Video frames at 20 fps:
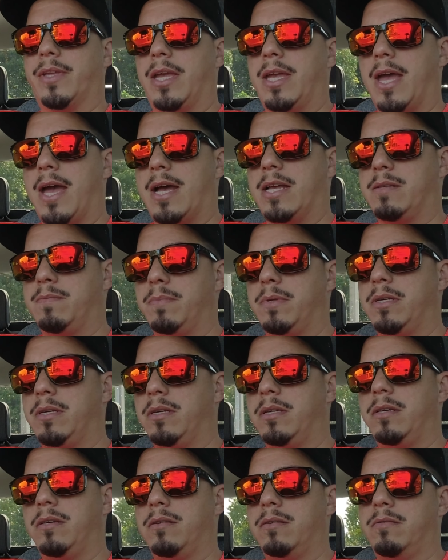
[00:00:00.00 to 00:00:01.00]
It has
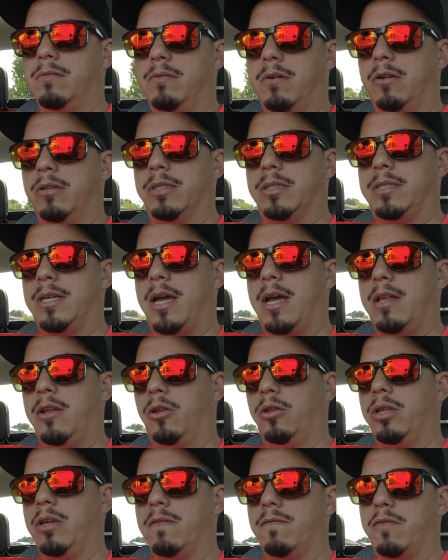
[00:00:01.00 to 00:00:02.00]
me all the
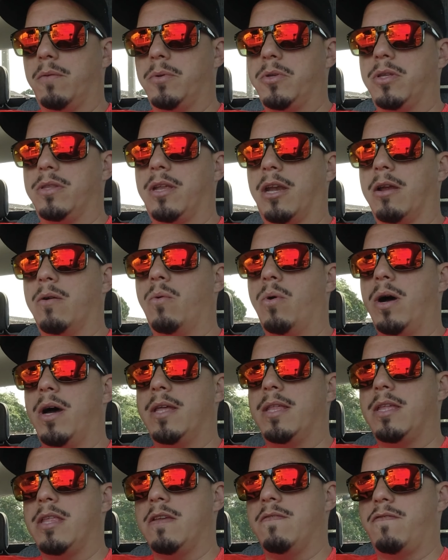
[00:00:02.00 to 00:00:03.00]
time, all the information that I
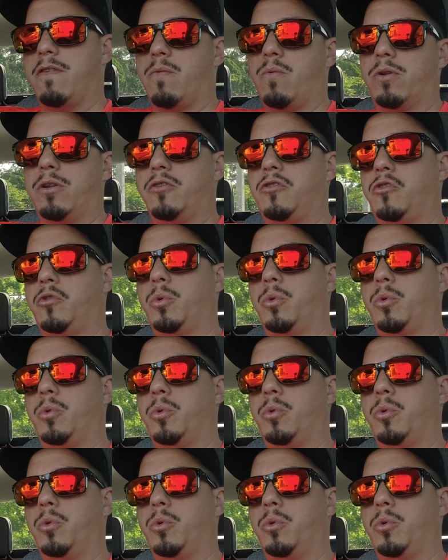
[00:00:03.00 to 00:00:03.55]
want. And if I want to